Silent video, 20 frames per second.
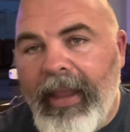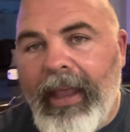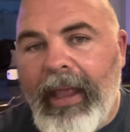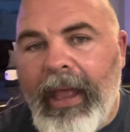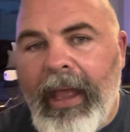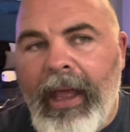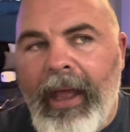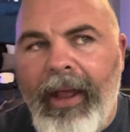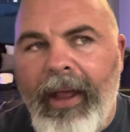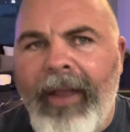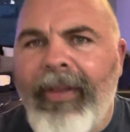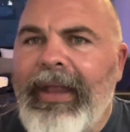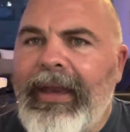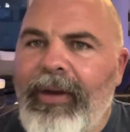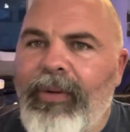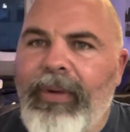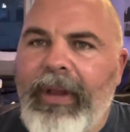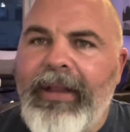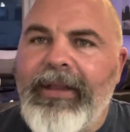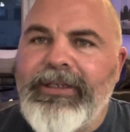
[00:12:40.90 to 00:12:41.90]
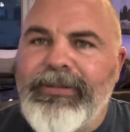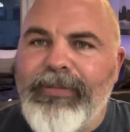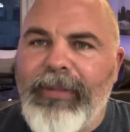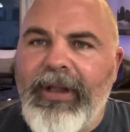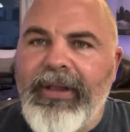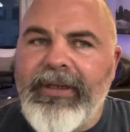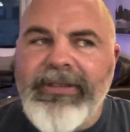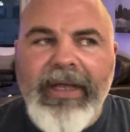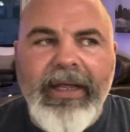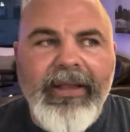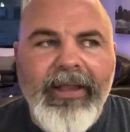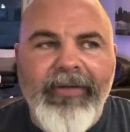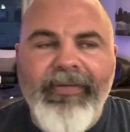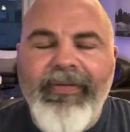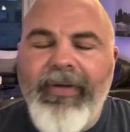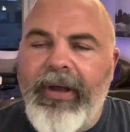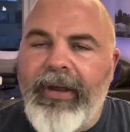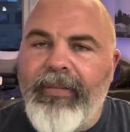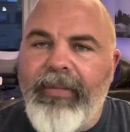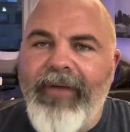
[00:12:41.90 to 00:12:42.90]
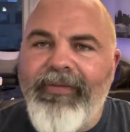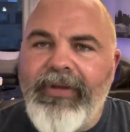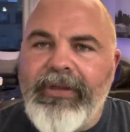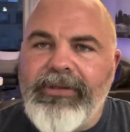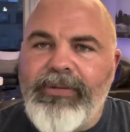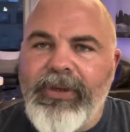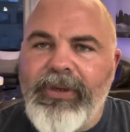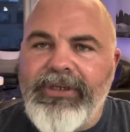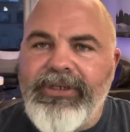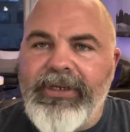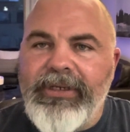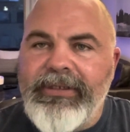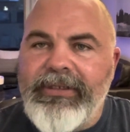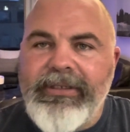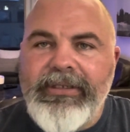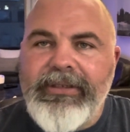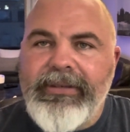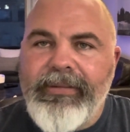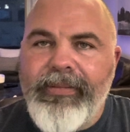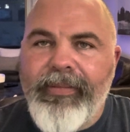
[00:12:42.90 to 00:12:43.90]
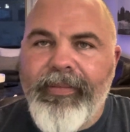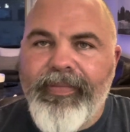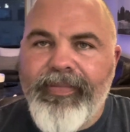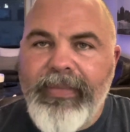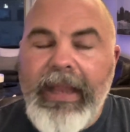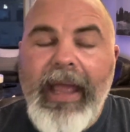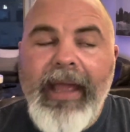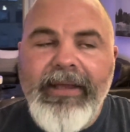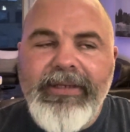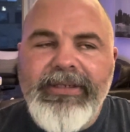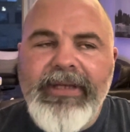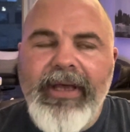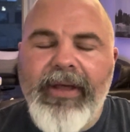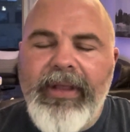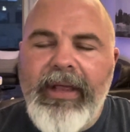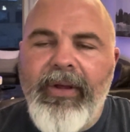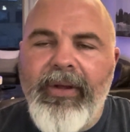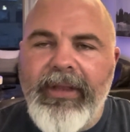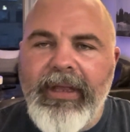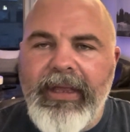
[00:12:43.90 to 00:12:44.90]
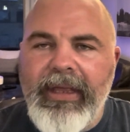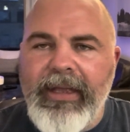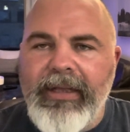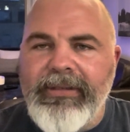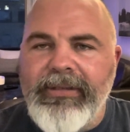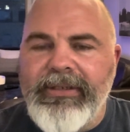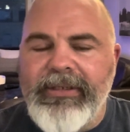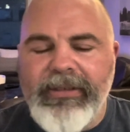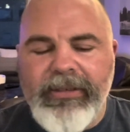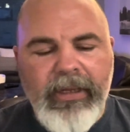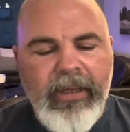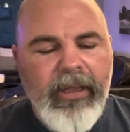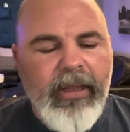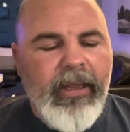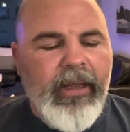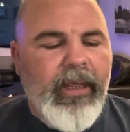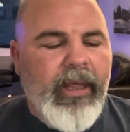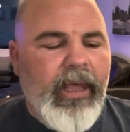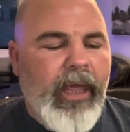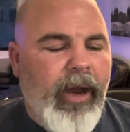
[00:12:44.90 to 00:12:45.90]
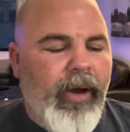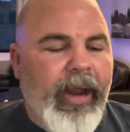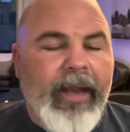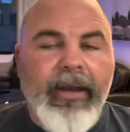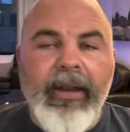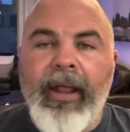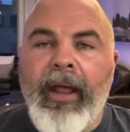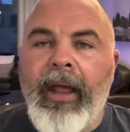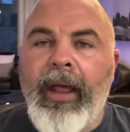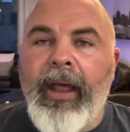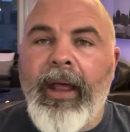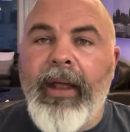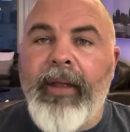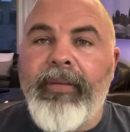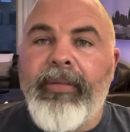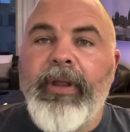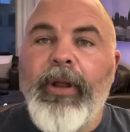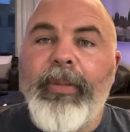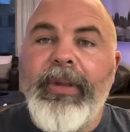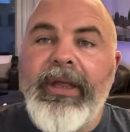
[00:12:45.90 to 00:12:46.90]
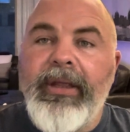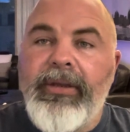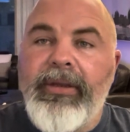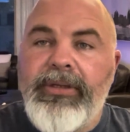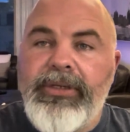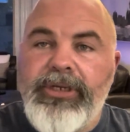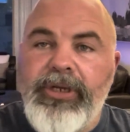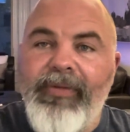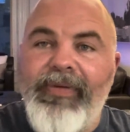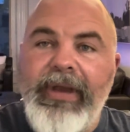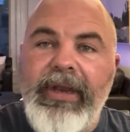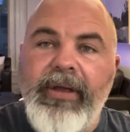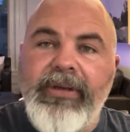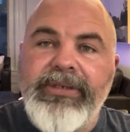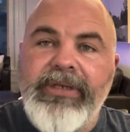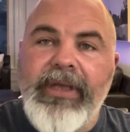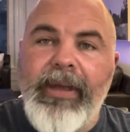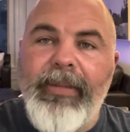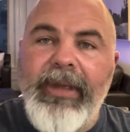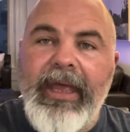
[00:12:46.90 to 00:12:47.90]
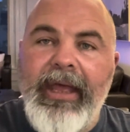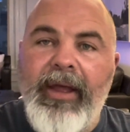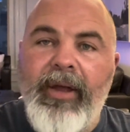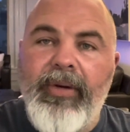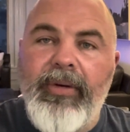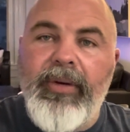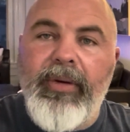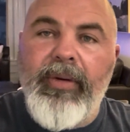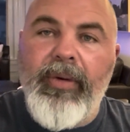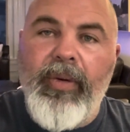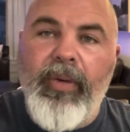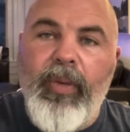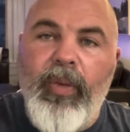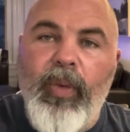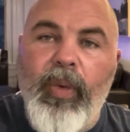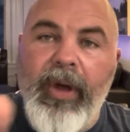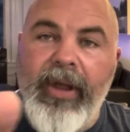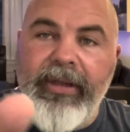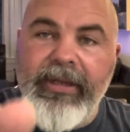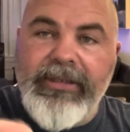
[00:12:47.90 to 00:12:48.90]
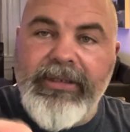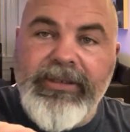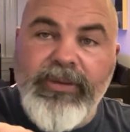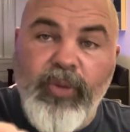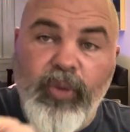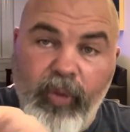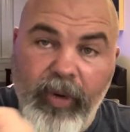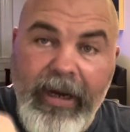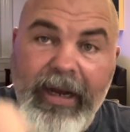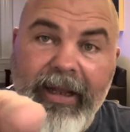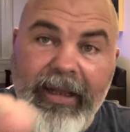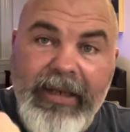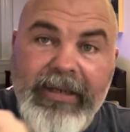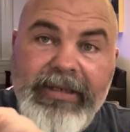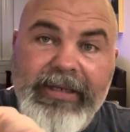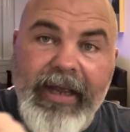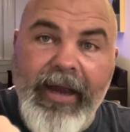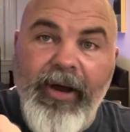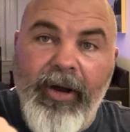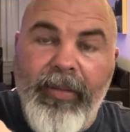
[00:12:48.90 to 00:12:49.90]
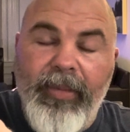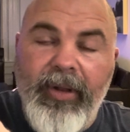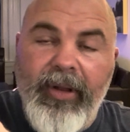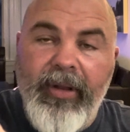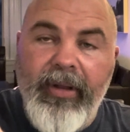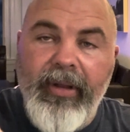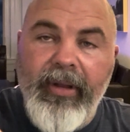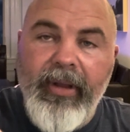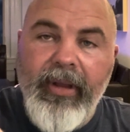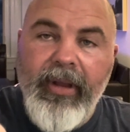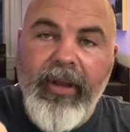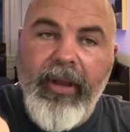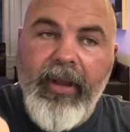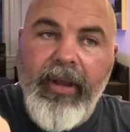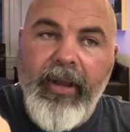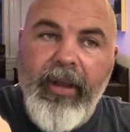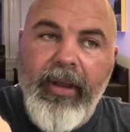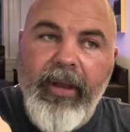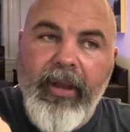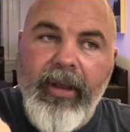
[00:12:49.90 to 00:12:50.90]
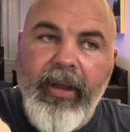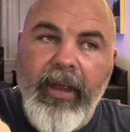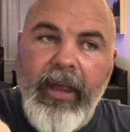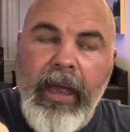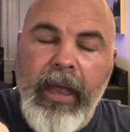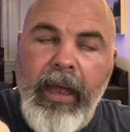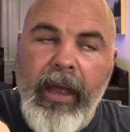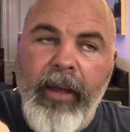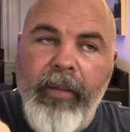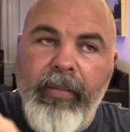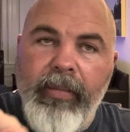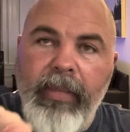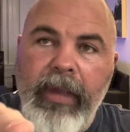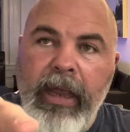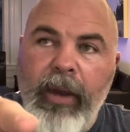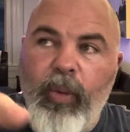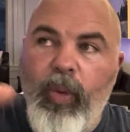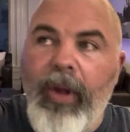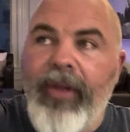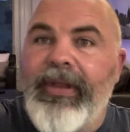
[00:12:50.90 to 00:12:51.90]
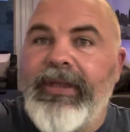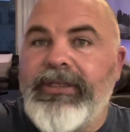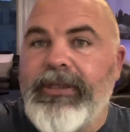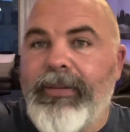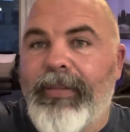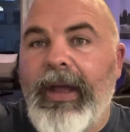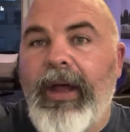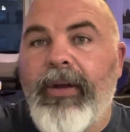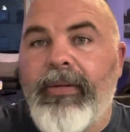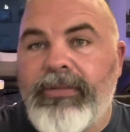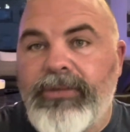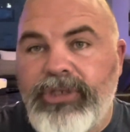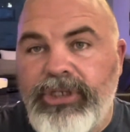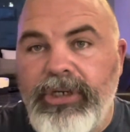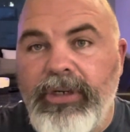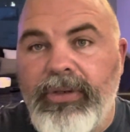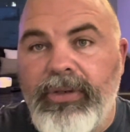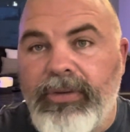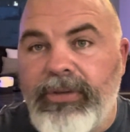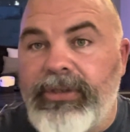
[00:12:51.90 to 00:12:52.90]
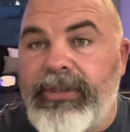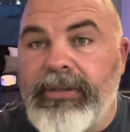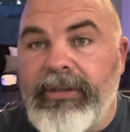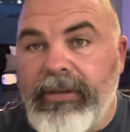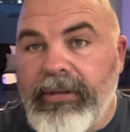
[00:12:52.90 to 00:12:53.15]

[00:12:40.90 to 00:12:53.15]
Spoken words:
And they did really smell exactly like fucking muffins, which is, I see how they hook the kids. All right, there'll be 2 videos coming out, one that's really terrible, and one that's about shoes.